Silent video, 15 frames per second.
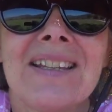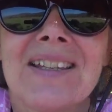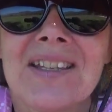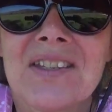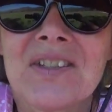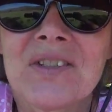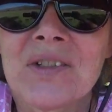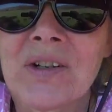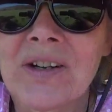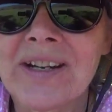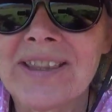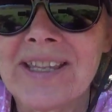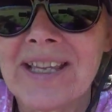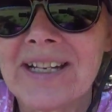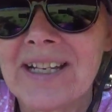the story
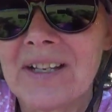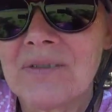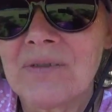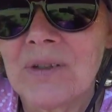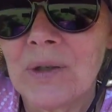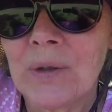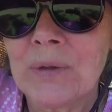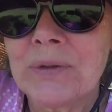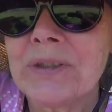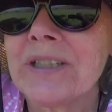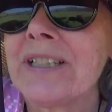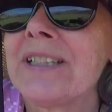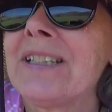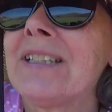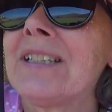that
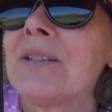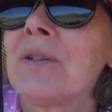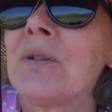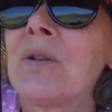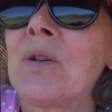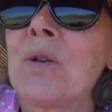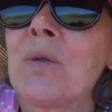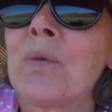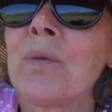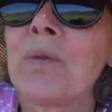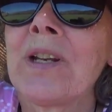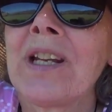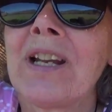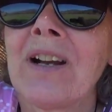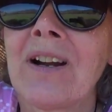unfolded
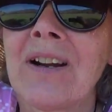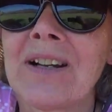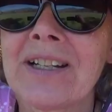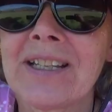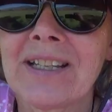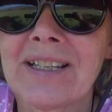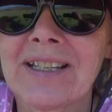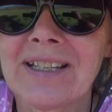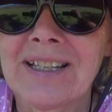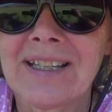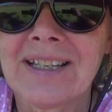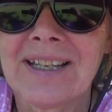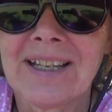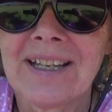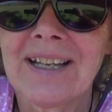regarding
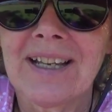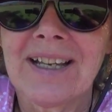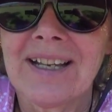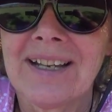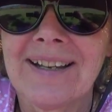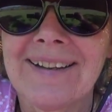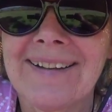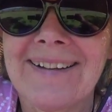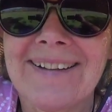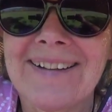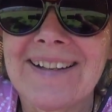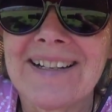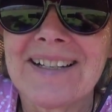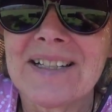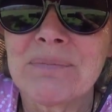
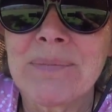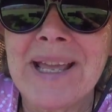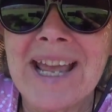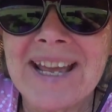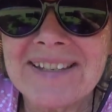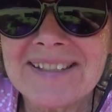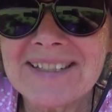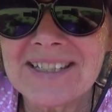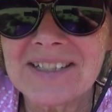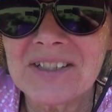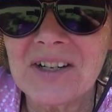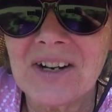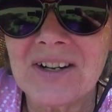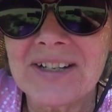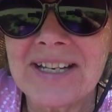past
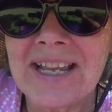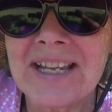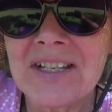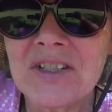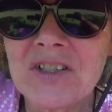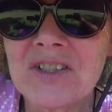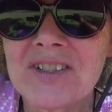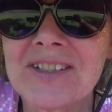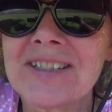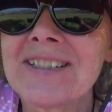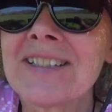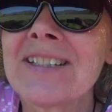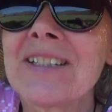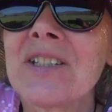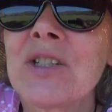
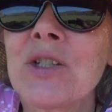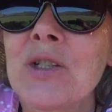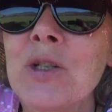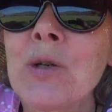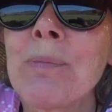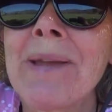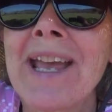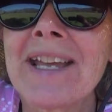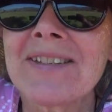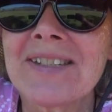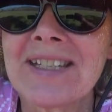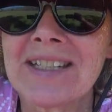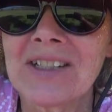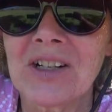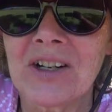incarnation, two
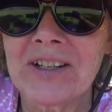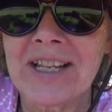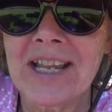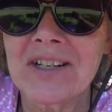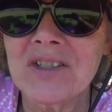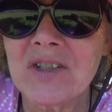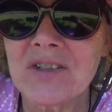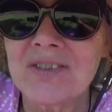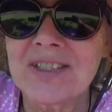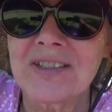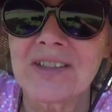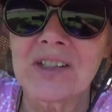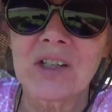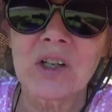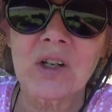past incarnations
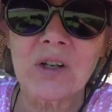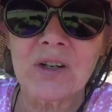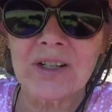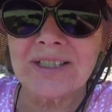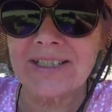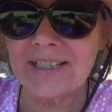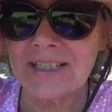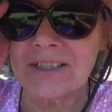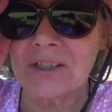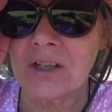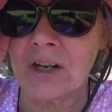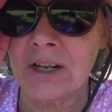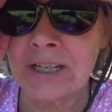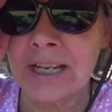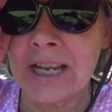and the current
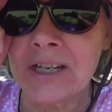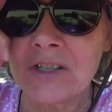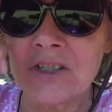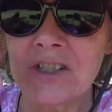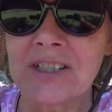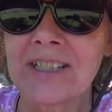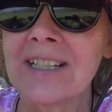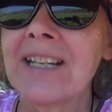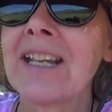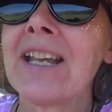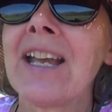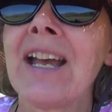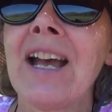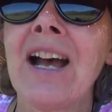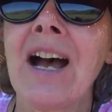incarnation
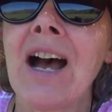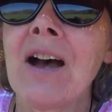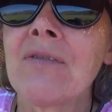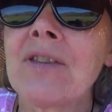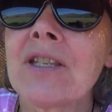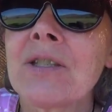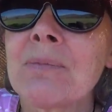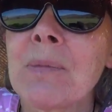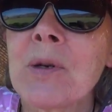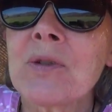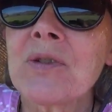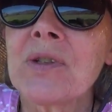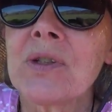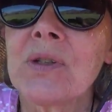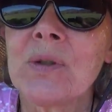of this
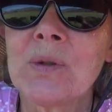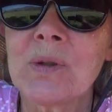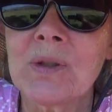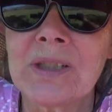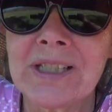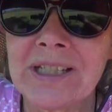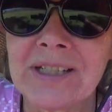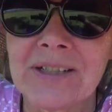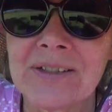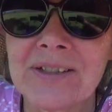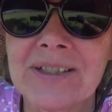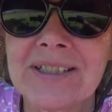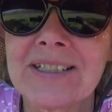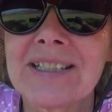person who cleared,